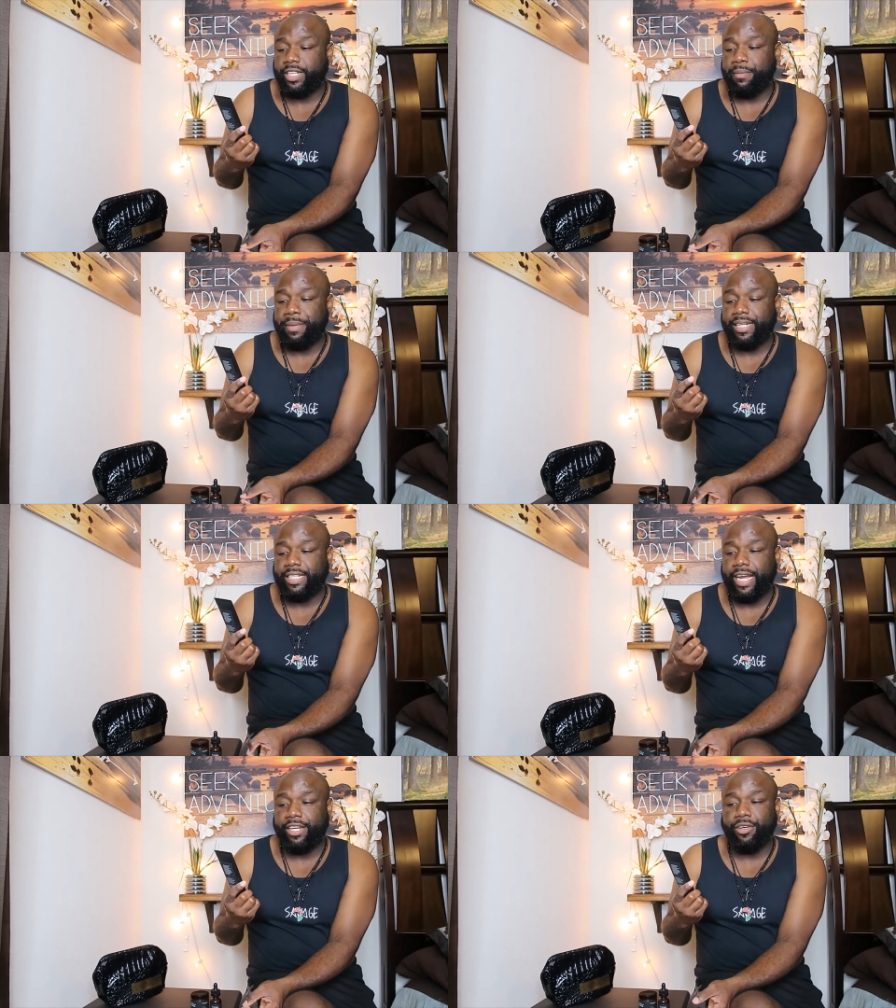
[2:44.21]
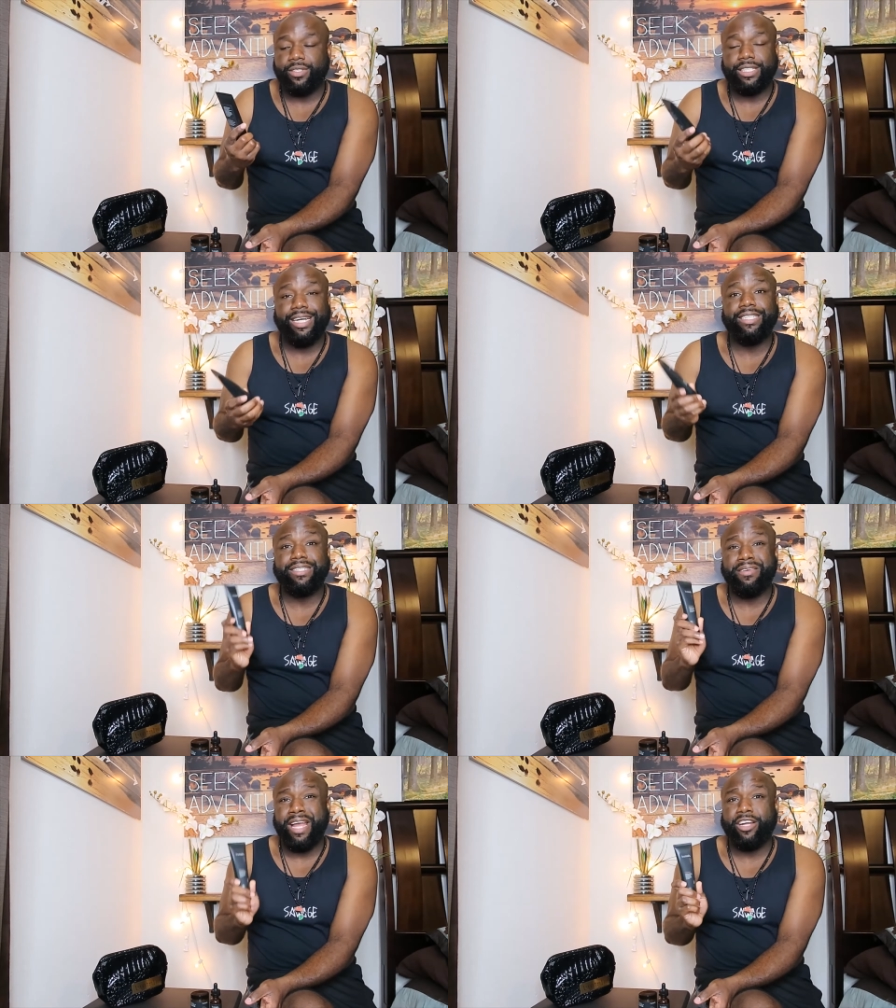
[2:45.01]
and maintaining your skin's
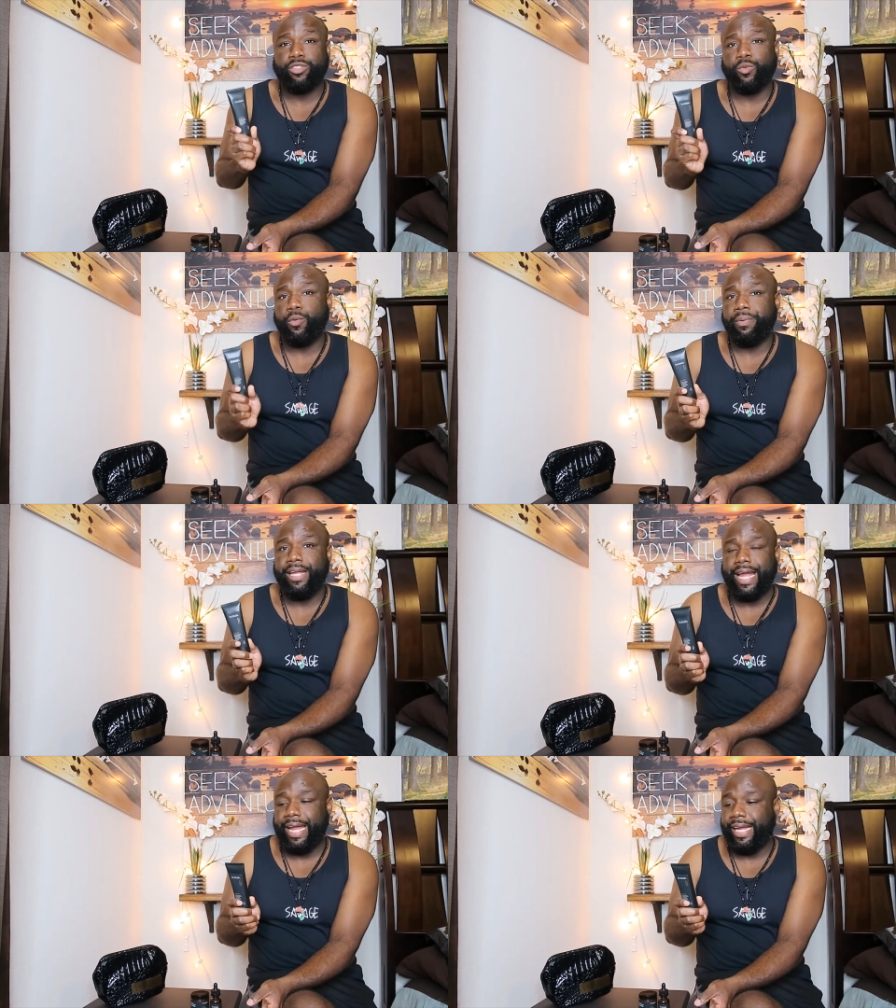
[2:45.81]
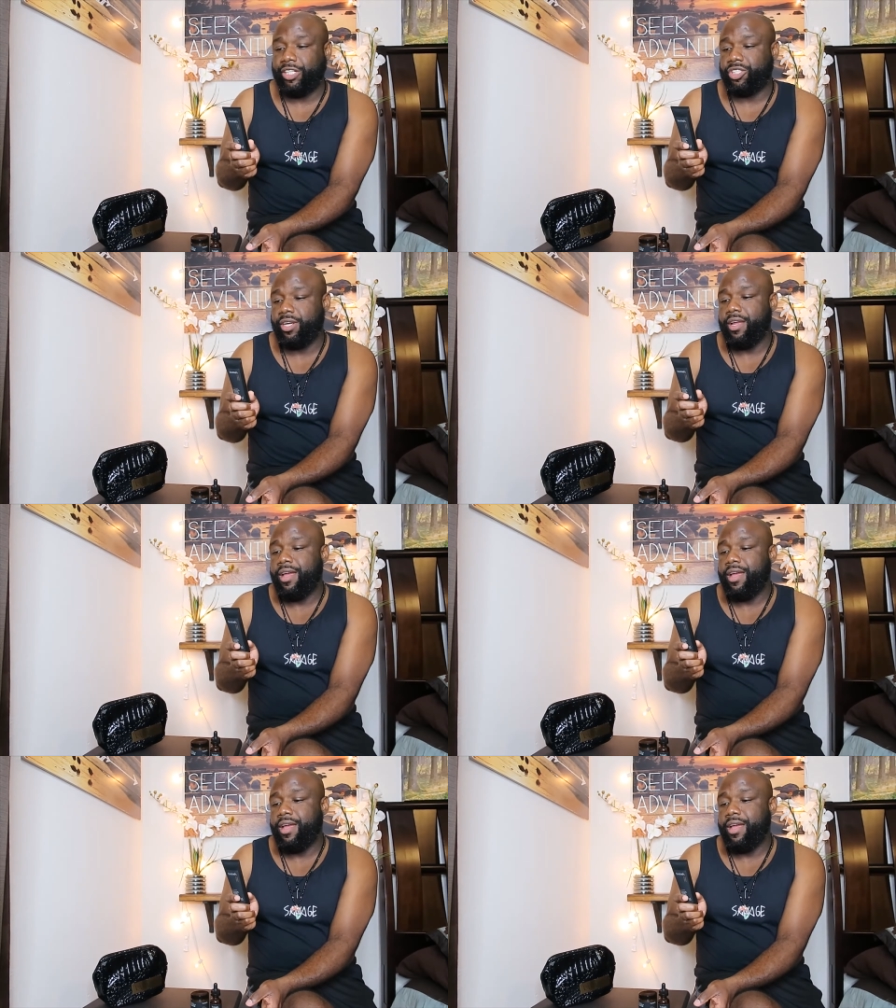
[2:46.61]
natural pH.